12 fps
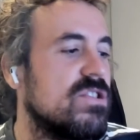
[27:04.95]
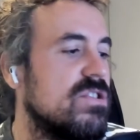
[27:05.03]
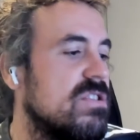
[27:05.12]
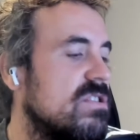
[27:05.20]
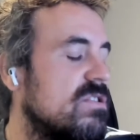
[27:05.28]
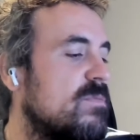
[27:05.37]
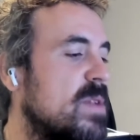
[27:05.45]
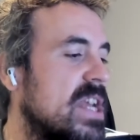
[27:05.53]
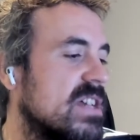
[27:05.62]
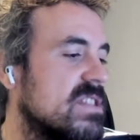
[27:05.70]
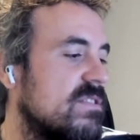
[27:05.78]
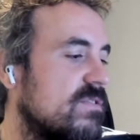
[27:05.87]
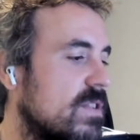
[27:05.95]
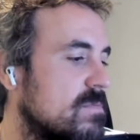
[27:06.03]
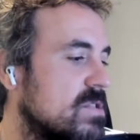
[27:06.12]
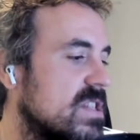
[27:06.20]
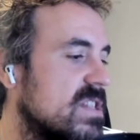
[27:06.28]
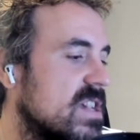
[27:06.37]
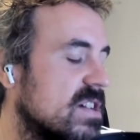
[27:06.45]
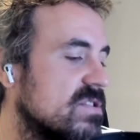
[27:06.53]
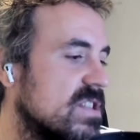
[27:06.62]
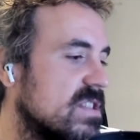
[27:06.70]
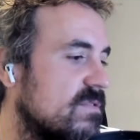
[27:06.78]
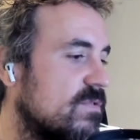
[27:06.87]
So you've been active, obviously, in the
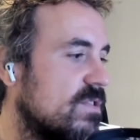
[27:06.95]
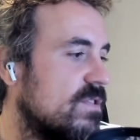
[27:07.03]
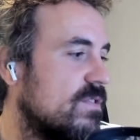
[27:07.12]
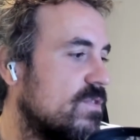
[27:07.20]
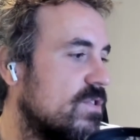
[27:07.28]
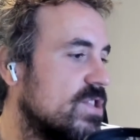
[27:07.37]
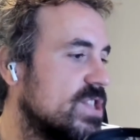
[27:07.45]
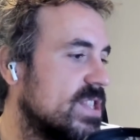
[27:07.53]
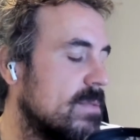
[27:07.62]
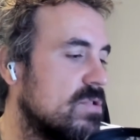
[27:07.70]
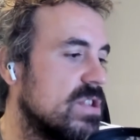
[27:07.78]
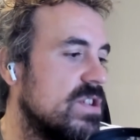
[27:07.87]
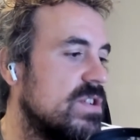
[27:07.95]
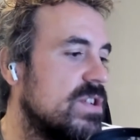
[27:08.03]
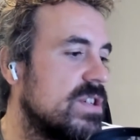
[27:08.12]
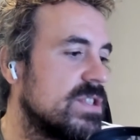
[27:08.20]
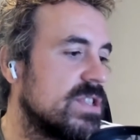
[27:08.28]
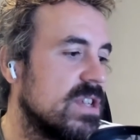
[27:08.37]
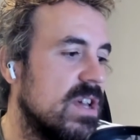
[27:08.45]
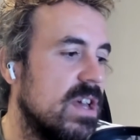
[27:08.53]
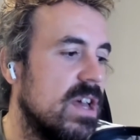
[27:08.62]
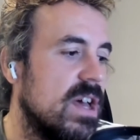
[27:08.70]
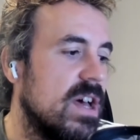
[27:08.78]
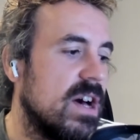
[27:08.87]
ecosystem for several years.
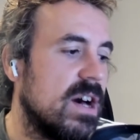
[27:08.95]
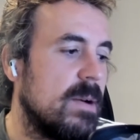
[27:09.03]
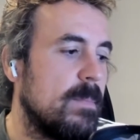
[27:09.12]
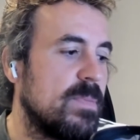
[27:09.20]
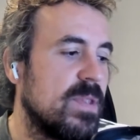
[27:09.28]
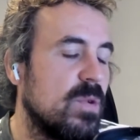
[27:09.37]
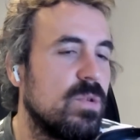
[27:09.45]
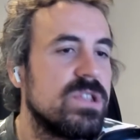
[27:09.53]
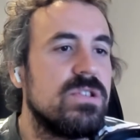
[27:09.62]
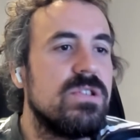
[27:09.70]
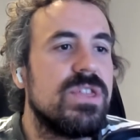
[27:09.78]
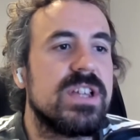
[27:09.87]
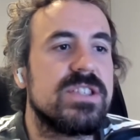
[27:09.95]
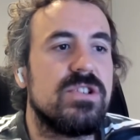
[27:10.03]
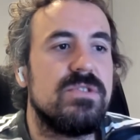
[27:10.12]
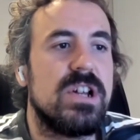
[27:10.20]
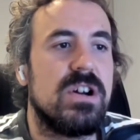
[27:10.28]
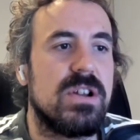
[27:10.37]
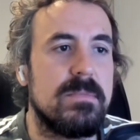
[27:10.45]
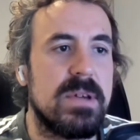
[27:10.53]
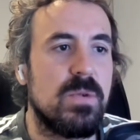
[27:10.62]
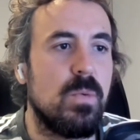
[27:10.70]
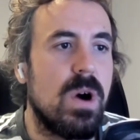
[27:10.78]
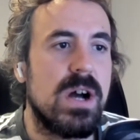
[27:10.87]
What do you think is going on? I
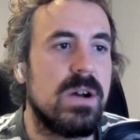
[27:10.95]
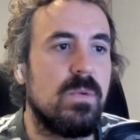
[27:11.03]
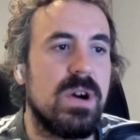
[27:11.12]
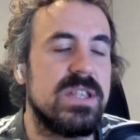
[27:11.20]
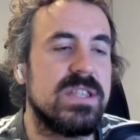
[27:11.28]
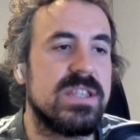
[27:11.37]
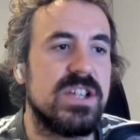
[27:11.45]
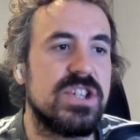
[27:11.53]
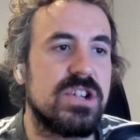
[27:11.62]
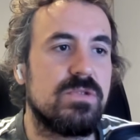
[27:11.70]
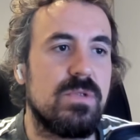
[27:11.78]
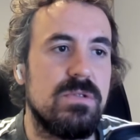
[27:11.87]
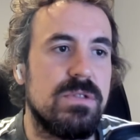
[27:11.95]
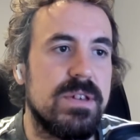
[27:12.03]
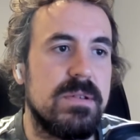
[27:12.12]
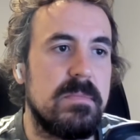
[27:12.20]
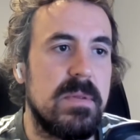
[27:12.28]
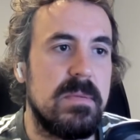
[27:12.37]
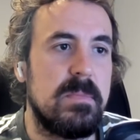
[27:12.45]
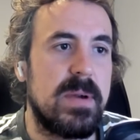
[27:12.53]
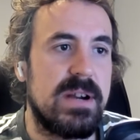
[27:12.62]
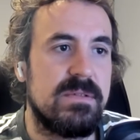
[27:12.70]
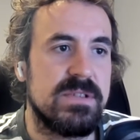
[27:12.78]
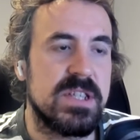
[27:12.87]
mean, why such a growth in
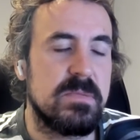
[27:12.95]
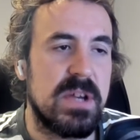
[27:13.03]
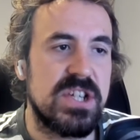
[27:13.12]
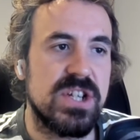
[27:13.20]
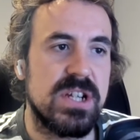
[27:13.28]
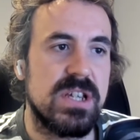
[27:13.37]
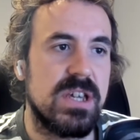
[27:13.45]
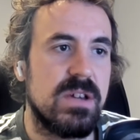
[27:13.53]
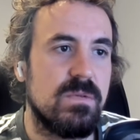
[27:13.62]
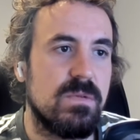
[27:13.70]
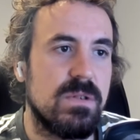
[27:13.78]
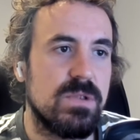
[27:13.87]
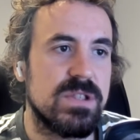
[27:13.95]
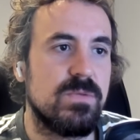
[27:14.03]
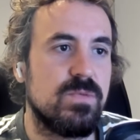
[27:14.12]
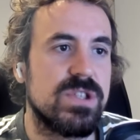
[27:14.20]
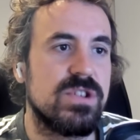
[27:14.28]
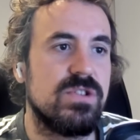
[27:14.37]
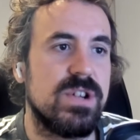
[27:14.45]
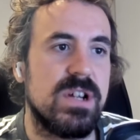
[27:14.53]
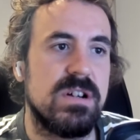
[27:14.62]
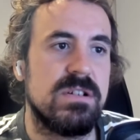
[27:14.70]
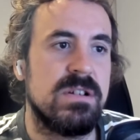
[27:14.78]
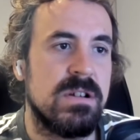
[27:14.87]
Paris, especially? What's going
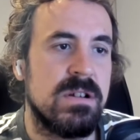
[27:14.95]
on?